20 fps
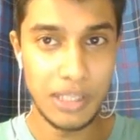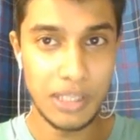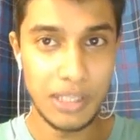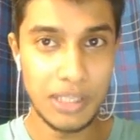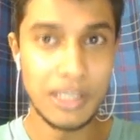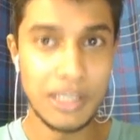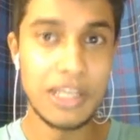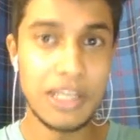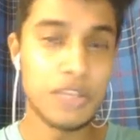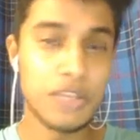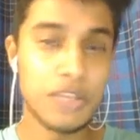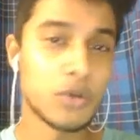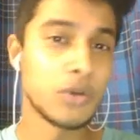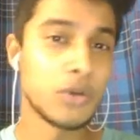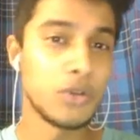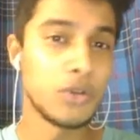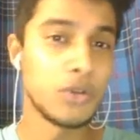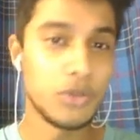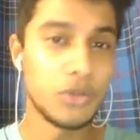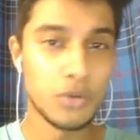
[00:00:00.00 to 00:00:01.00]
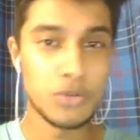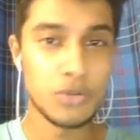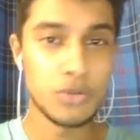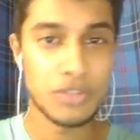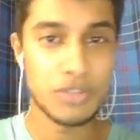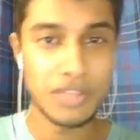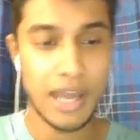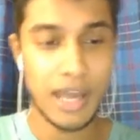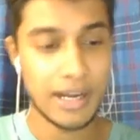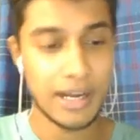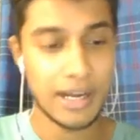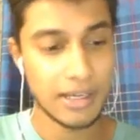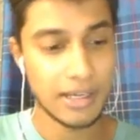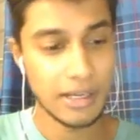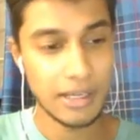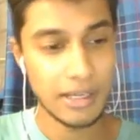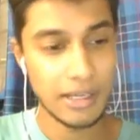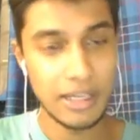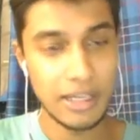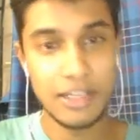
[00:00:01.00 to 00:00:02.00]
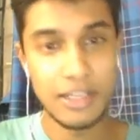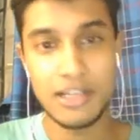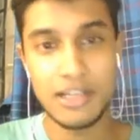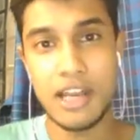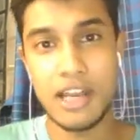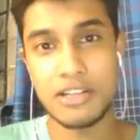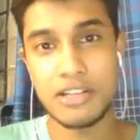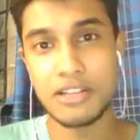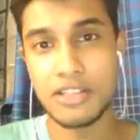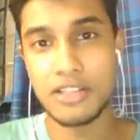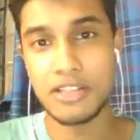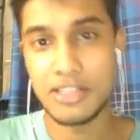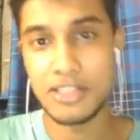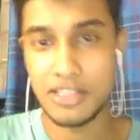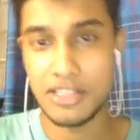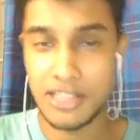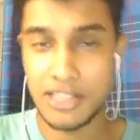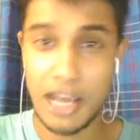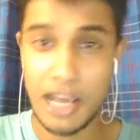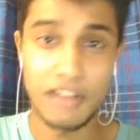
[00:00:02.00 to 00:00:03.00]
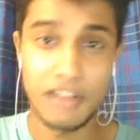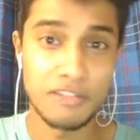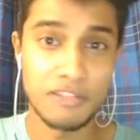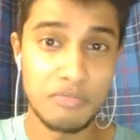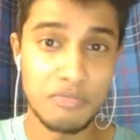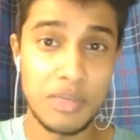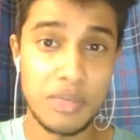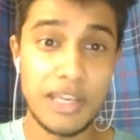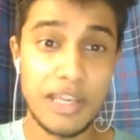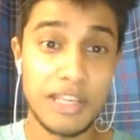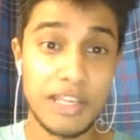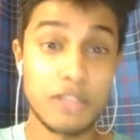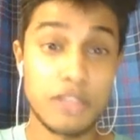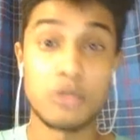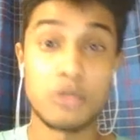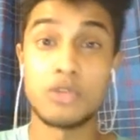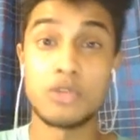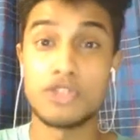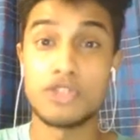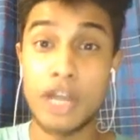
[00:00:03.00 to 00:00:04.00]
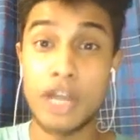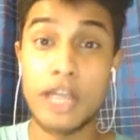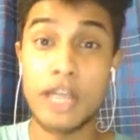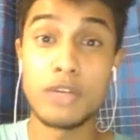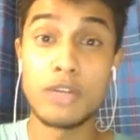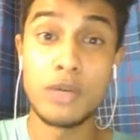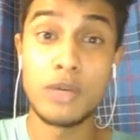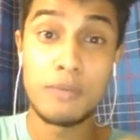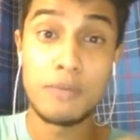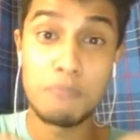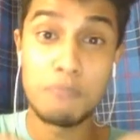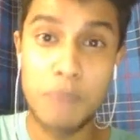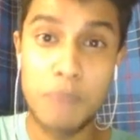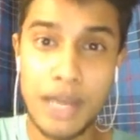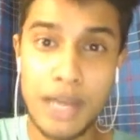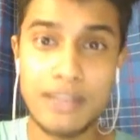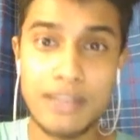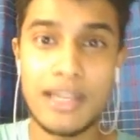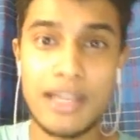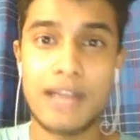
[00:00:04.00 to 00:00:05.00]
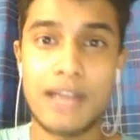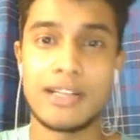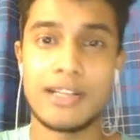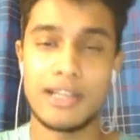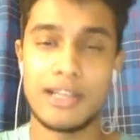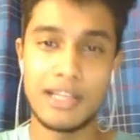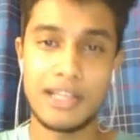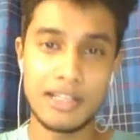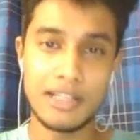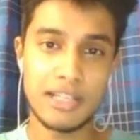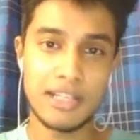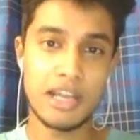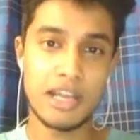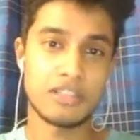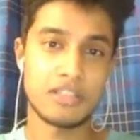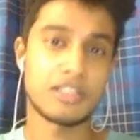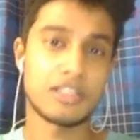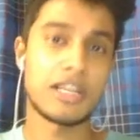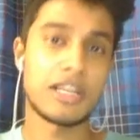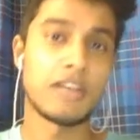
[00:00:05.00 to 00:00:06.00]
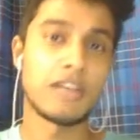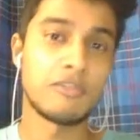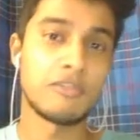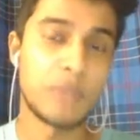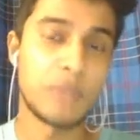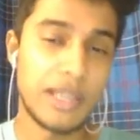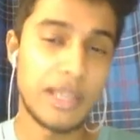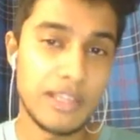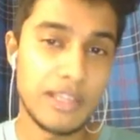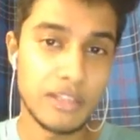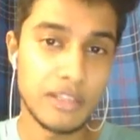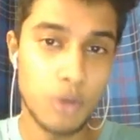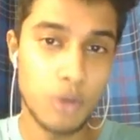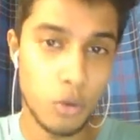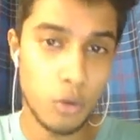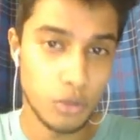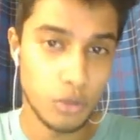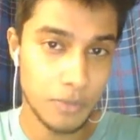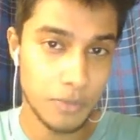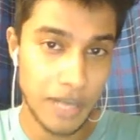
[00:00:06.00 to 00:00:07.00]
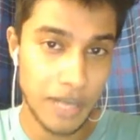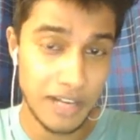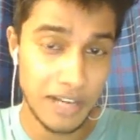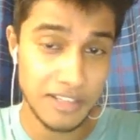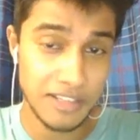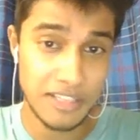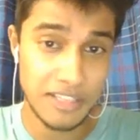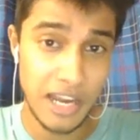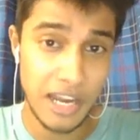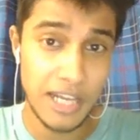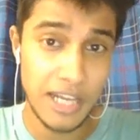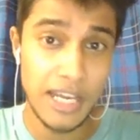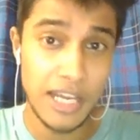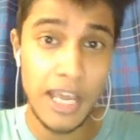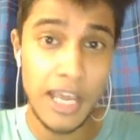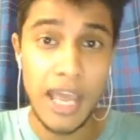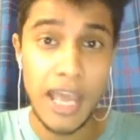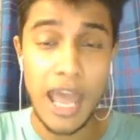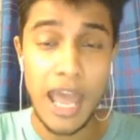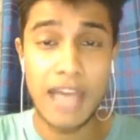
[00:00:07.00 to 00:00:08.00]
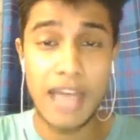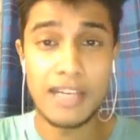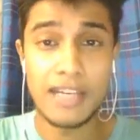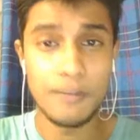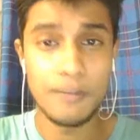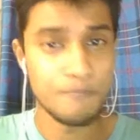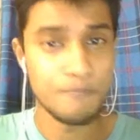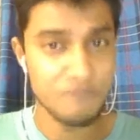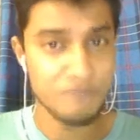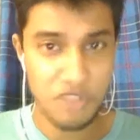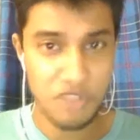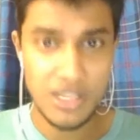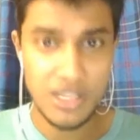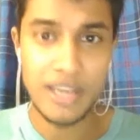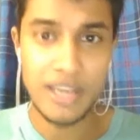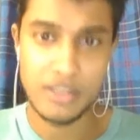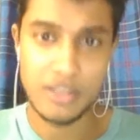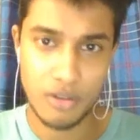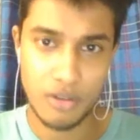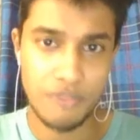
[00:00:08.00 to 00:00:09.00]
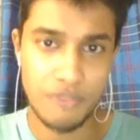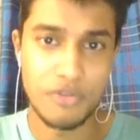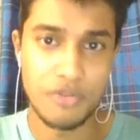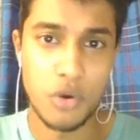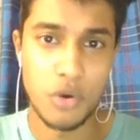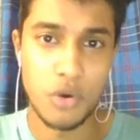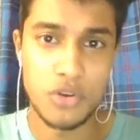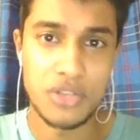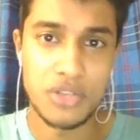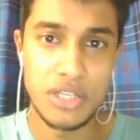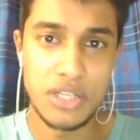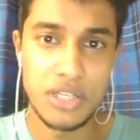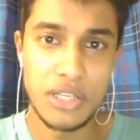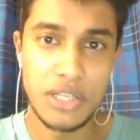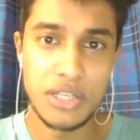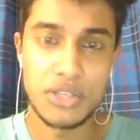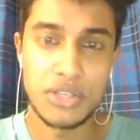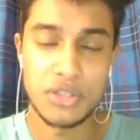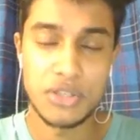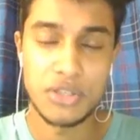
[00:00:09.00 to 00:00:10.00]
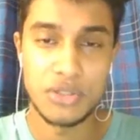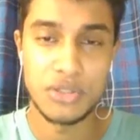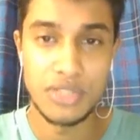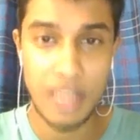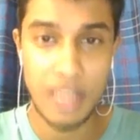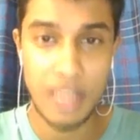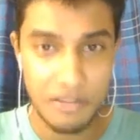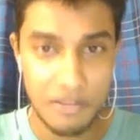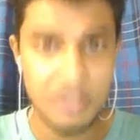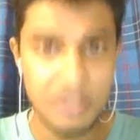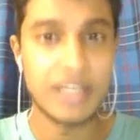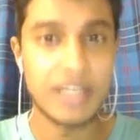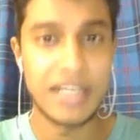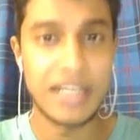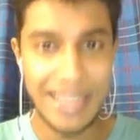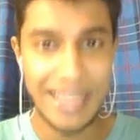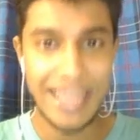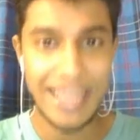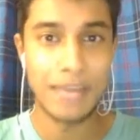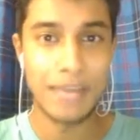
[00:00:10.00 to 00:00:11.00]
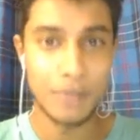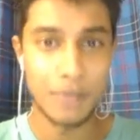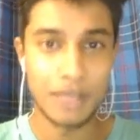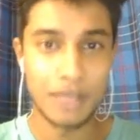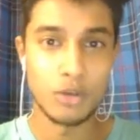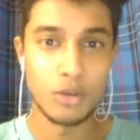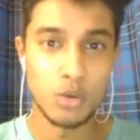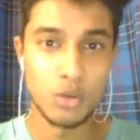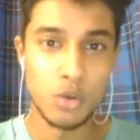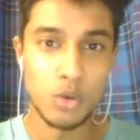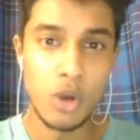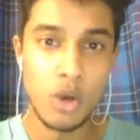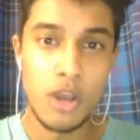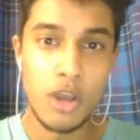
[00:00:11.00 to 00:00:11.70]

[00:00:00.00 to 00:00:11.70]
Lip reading: he is going to use that international style of play. He's going to try to embed that international style of play in the Gokulam Kerala side, and yes, of course, he's definitely aiming to